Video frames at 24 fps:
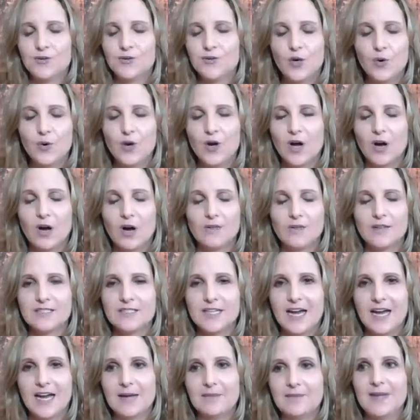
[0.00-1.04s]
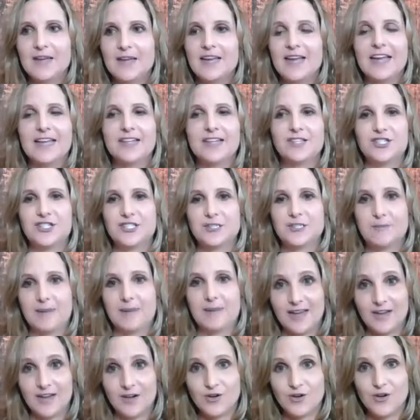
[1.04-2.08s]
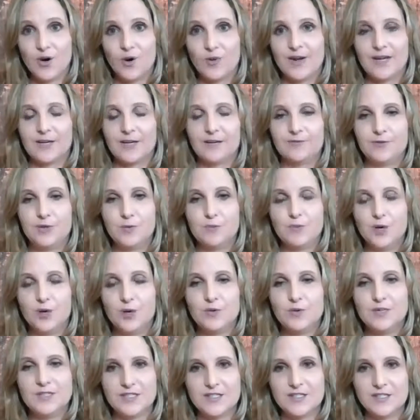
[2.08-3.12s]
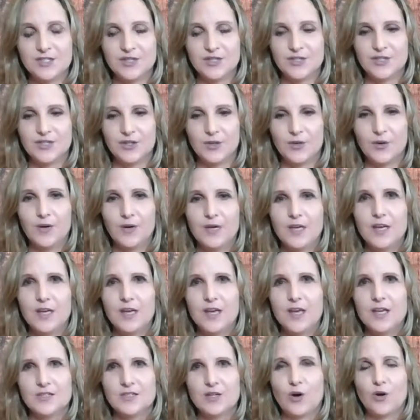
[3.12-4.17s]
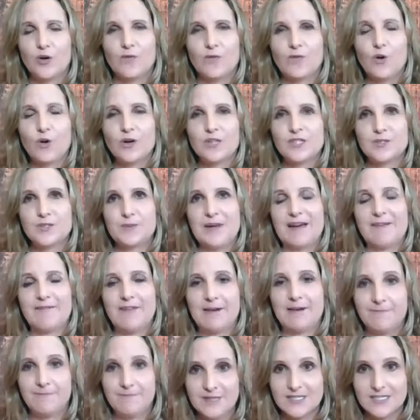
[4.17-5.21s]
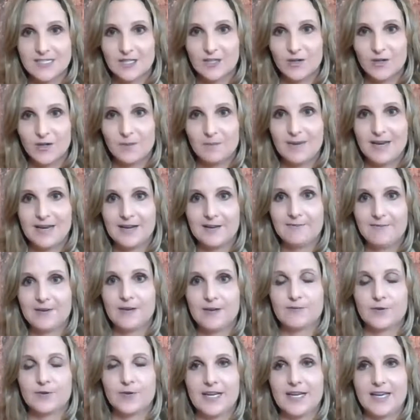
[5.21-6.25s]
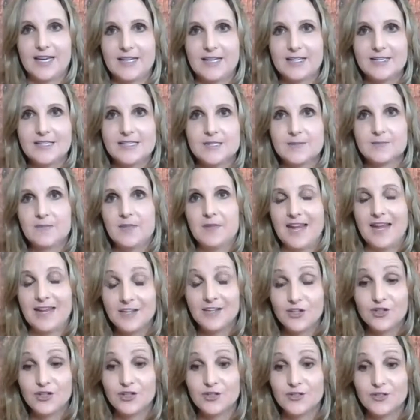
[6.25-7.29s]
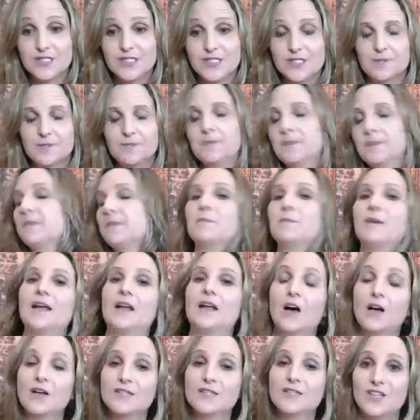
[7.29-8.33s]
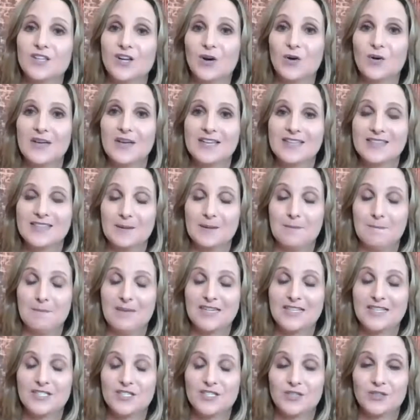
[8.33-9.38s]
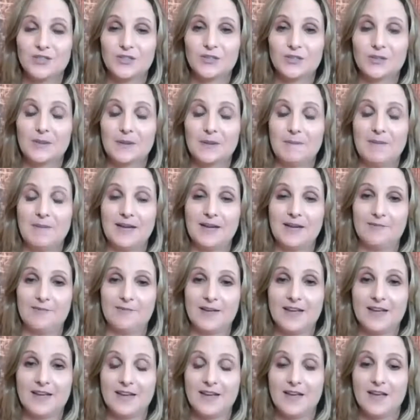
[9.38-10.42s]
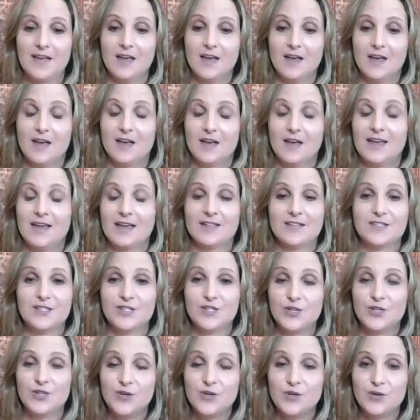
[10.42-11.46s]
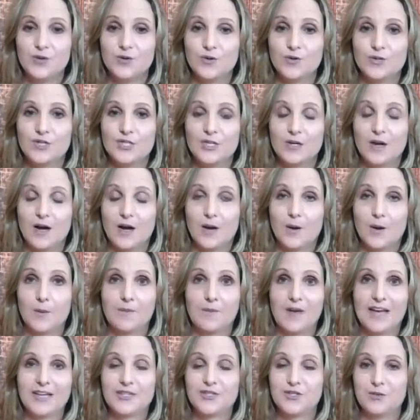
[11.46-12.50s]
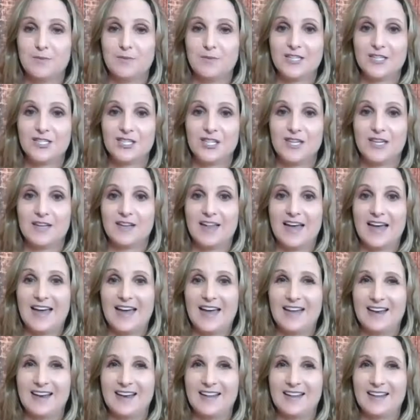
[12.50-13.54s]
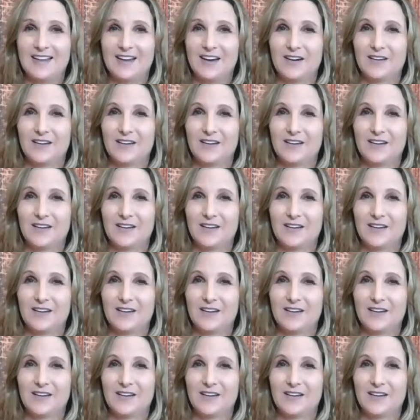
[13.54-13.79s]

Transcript: I do yoga all the time. It's just by knowing a few poses to do. So of course we have that physical benefit for kids and adults, but also the mental benefit is huge. As you mentioned, that